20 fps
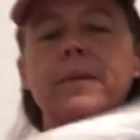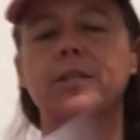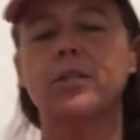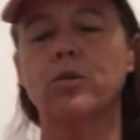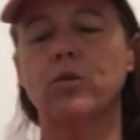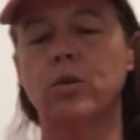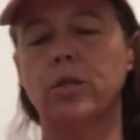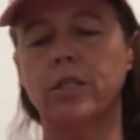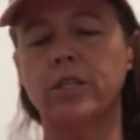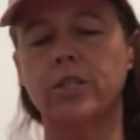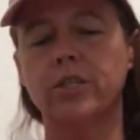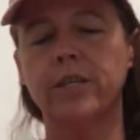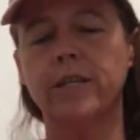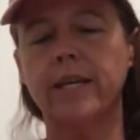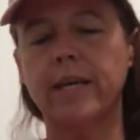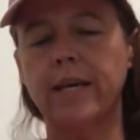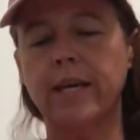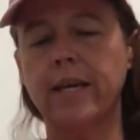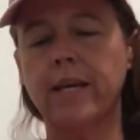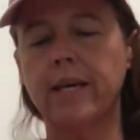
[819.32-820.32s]
my toiletry
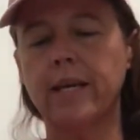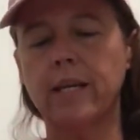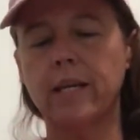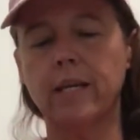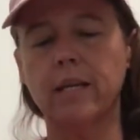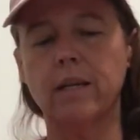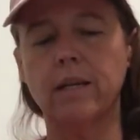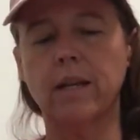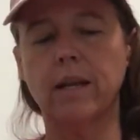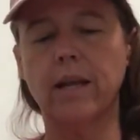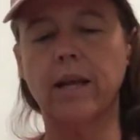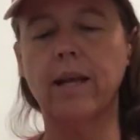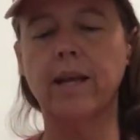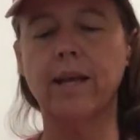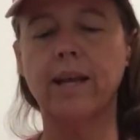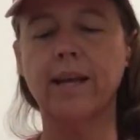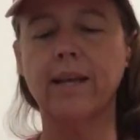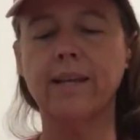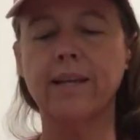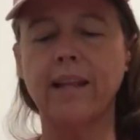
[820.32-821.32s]
kit
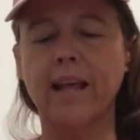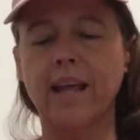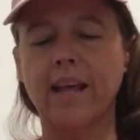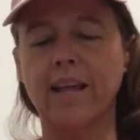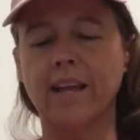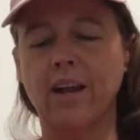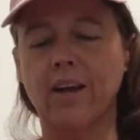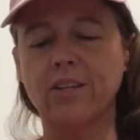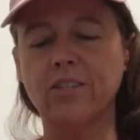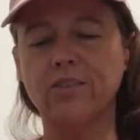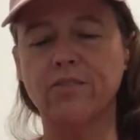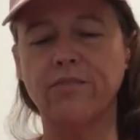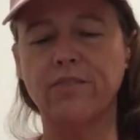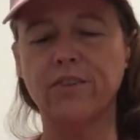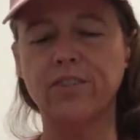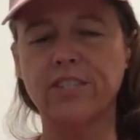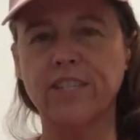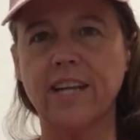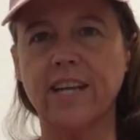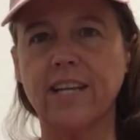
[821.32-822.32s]
and also
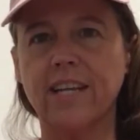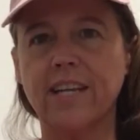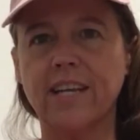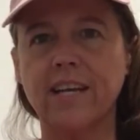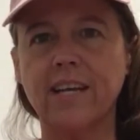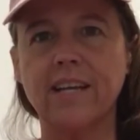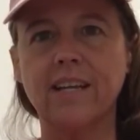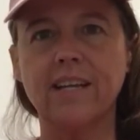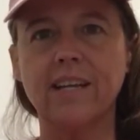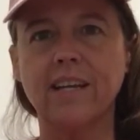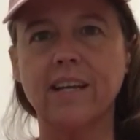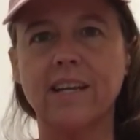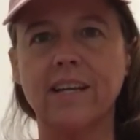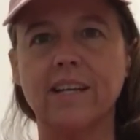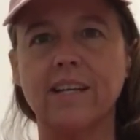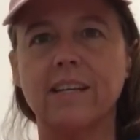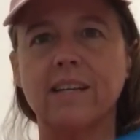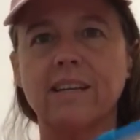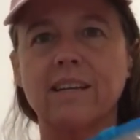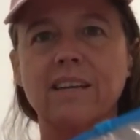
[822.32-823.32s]
first aid kit
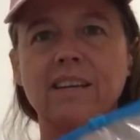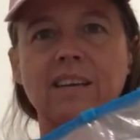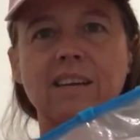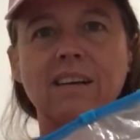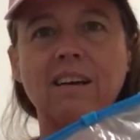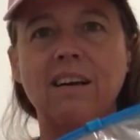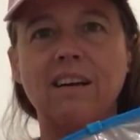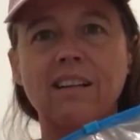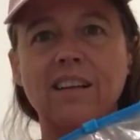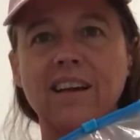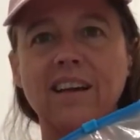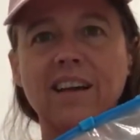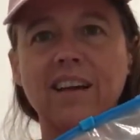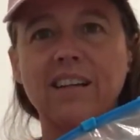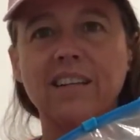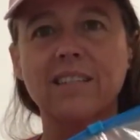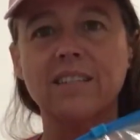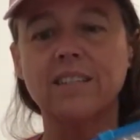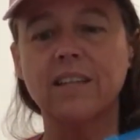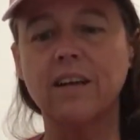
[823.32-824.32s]
and all that
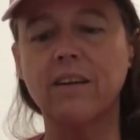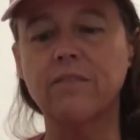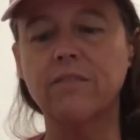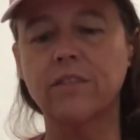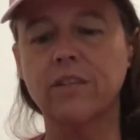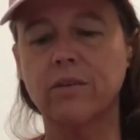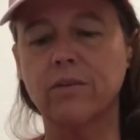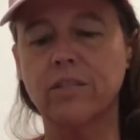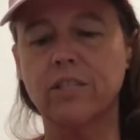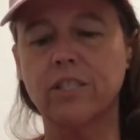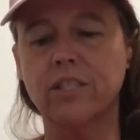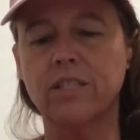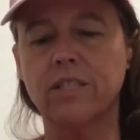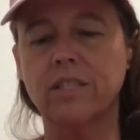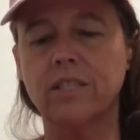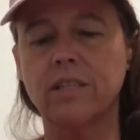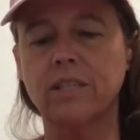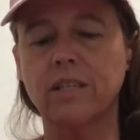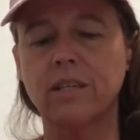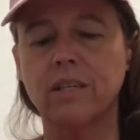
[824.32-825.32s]
kind of stuff. So it's
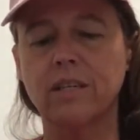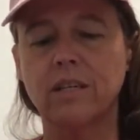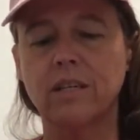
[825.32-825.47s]
just,